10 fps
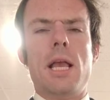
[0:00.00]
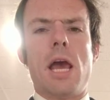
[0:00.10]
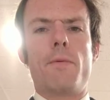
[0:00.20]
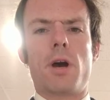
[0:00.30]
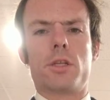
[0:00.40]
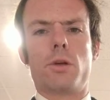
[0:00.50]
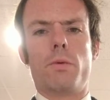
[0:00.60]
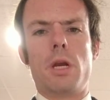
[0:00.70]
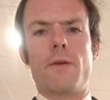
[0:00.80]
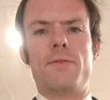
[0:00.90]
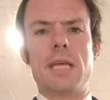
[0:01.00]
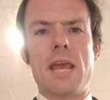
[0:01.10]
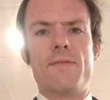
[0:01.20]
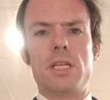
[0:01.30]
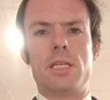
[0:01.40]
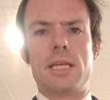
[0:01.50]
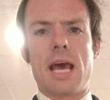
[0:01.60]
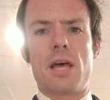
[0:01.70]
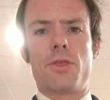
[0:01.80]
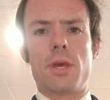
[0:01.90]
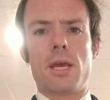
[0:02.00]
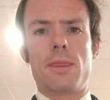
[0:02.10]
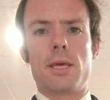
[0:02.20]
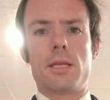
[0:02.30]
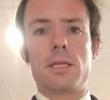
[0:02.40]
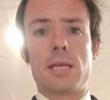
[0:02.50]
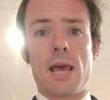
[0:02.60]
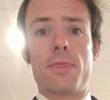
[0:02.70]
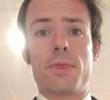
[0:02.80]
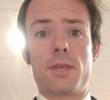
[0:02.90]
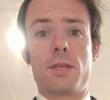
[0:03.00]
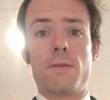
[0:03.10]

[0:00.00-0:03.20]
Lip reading: And we also read of David's death in the 10th